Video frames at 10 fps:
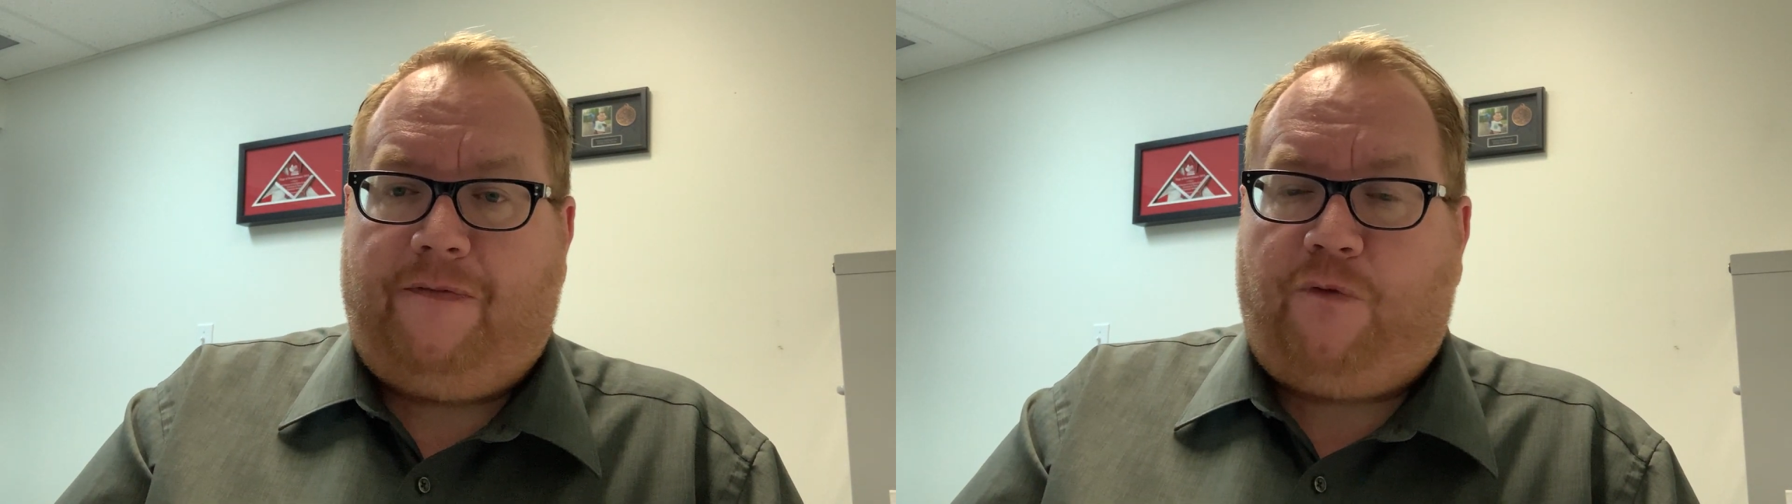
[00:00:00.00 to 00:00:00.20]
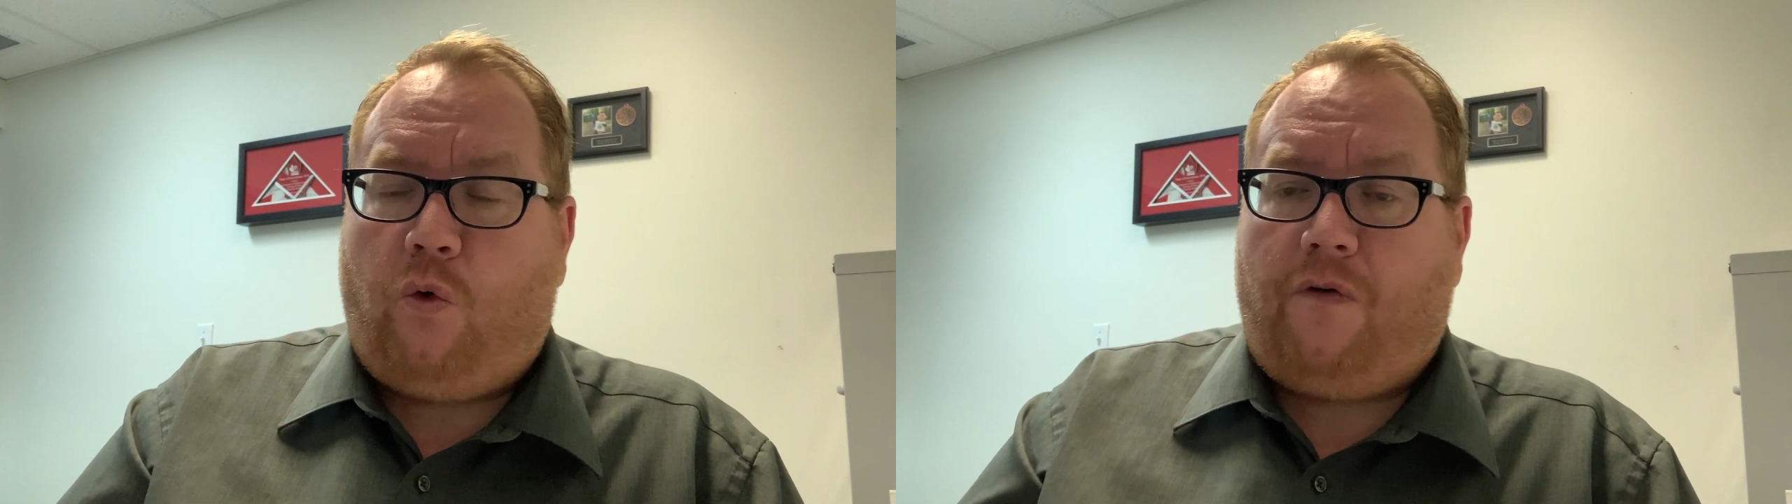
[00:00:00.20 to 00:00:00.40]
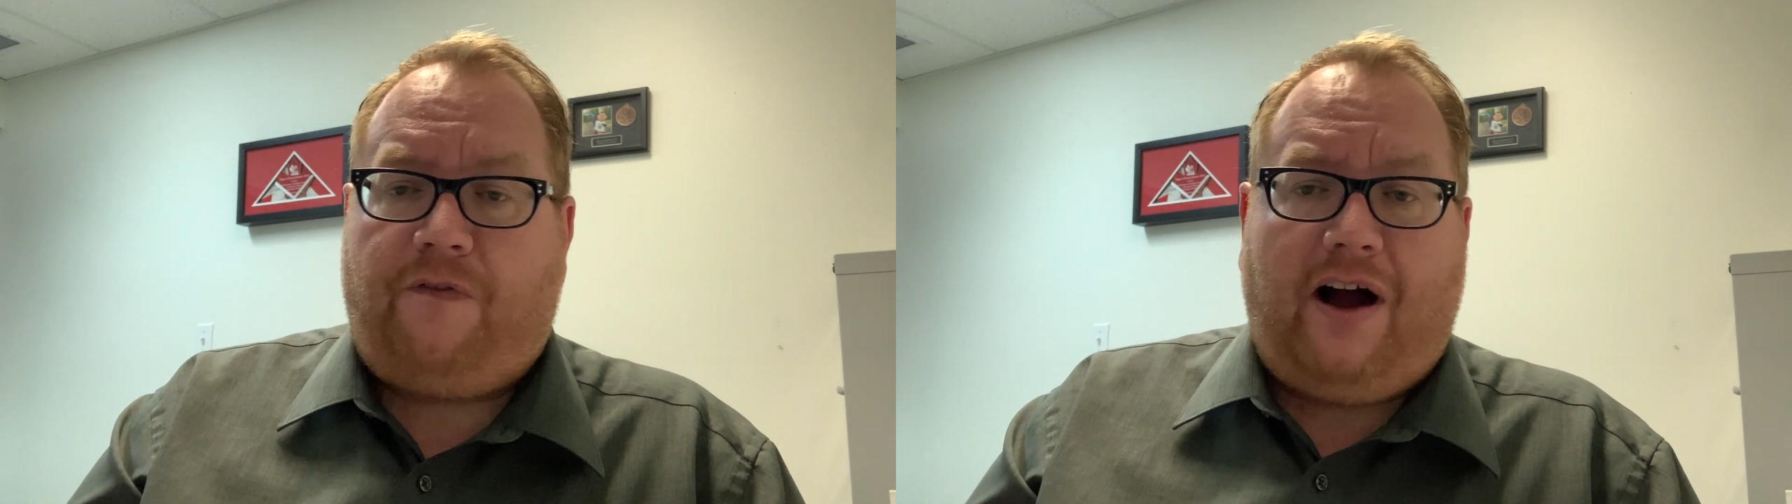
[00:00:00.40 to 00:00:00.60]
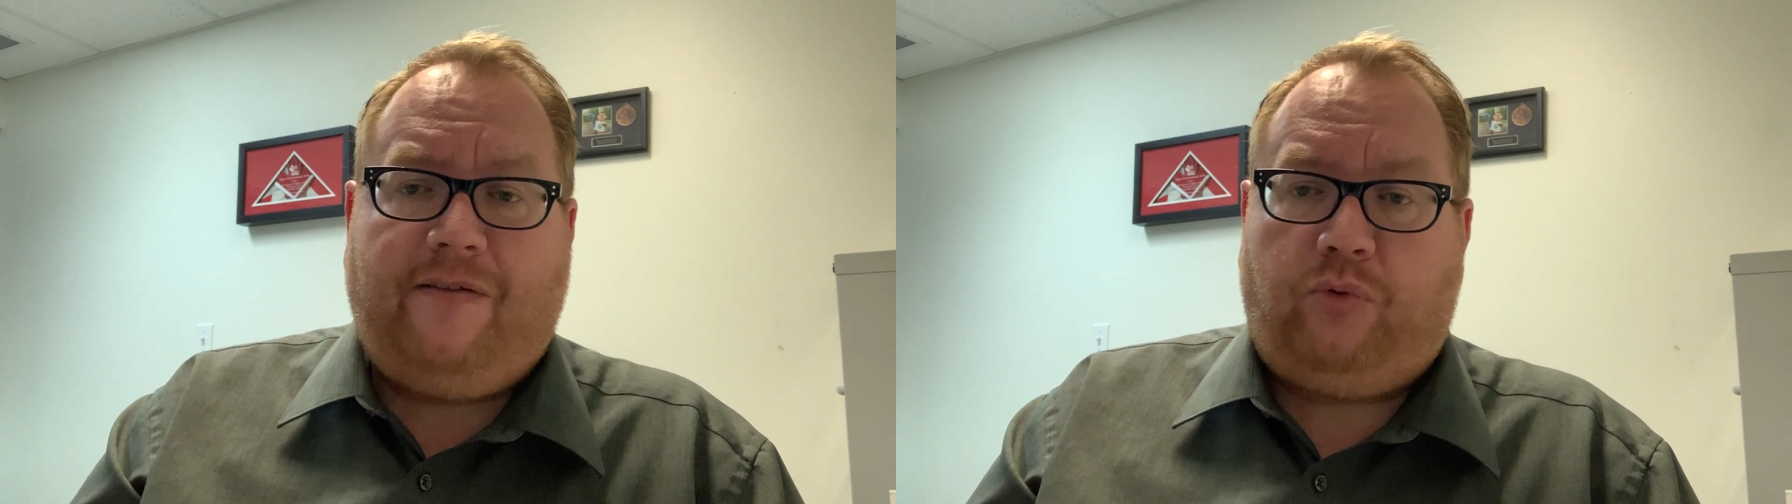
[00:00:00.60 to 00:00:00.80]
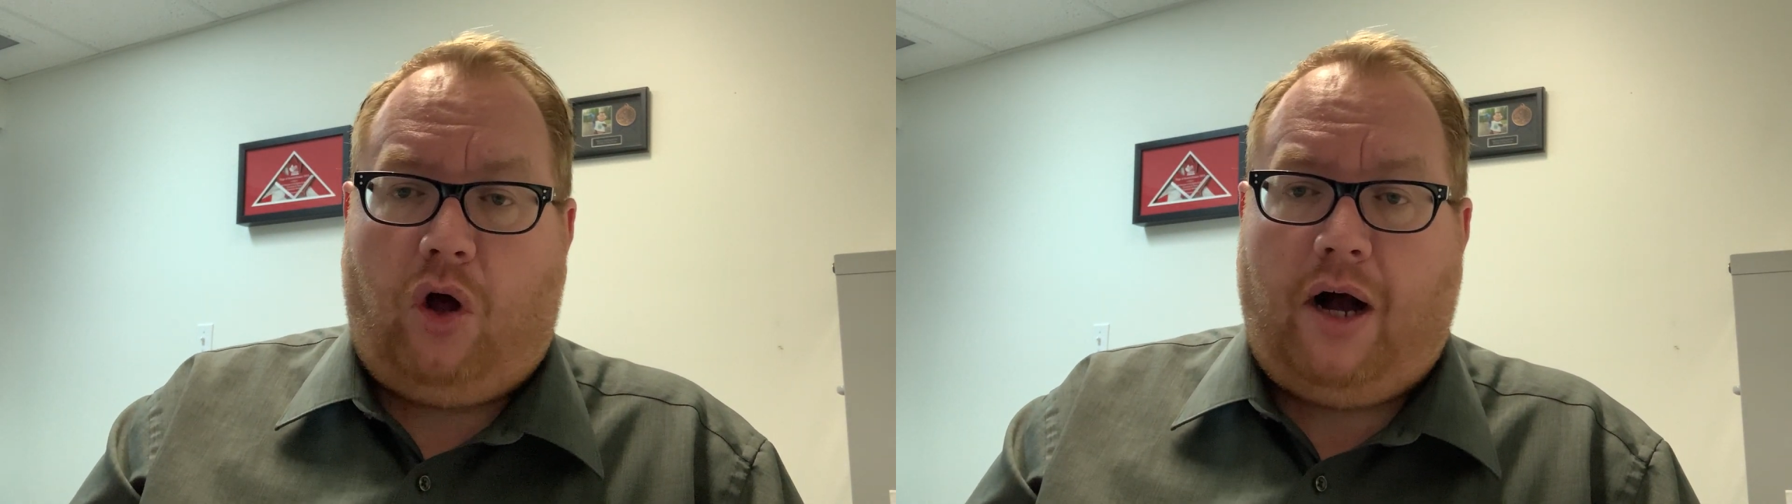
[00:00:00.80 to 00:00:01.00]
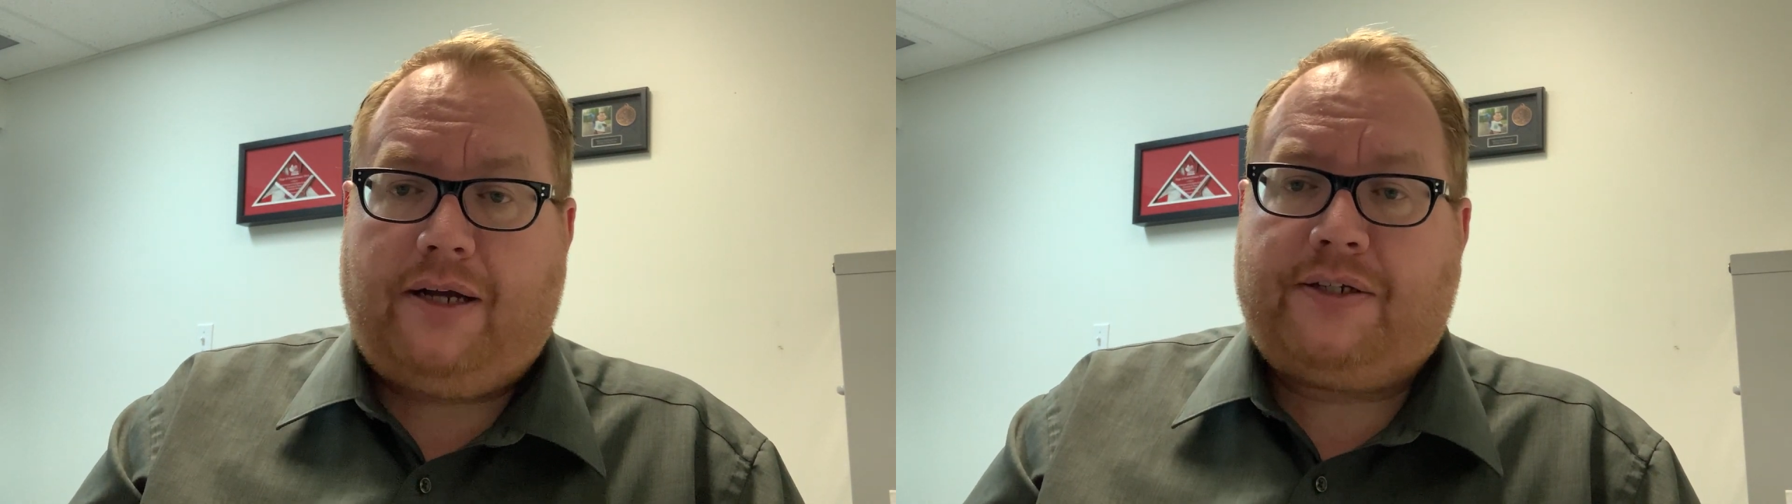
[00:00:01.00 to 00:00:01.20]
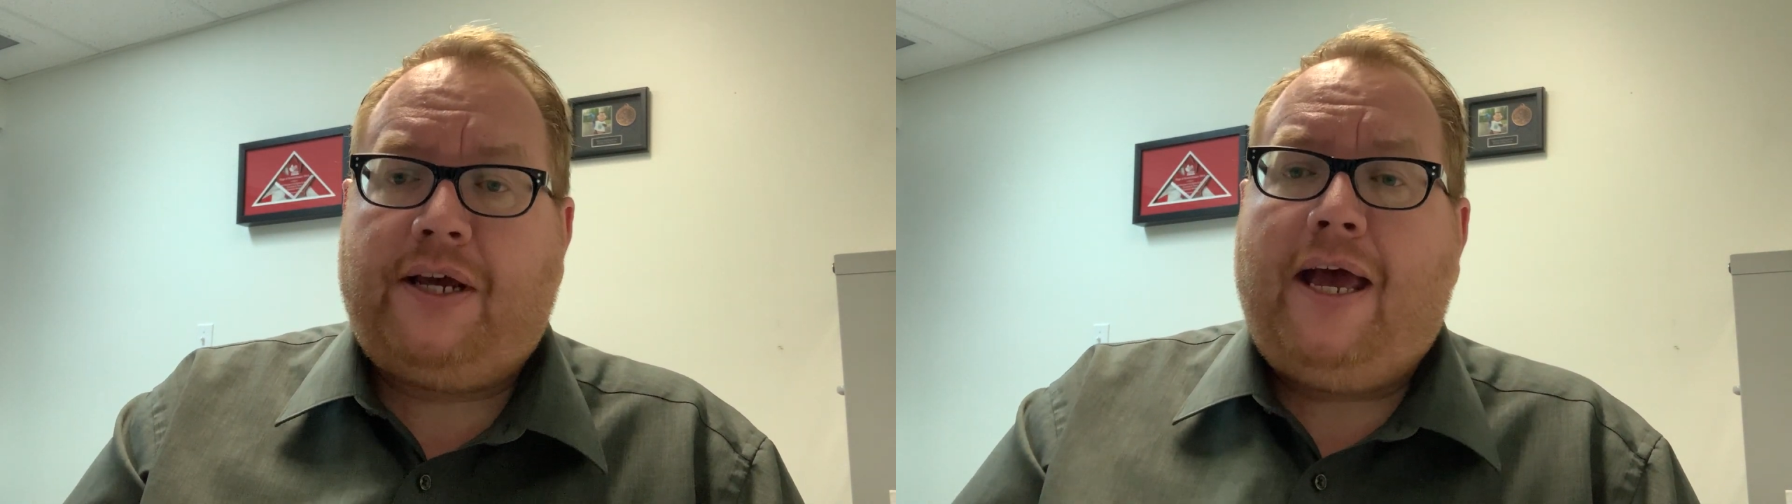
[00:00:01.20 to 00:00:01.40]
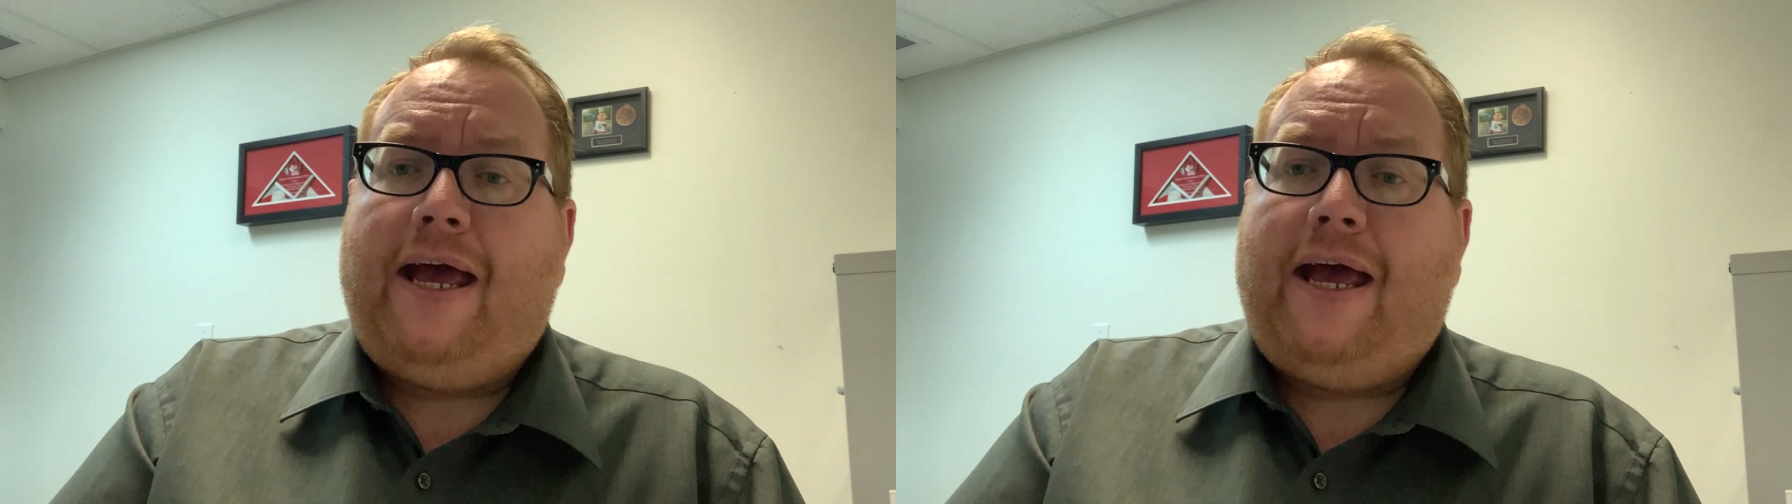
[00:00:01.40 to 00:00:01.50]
4 or 5 blocks.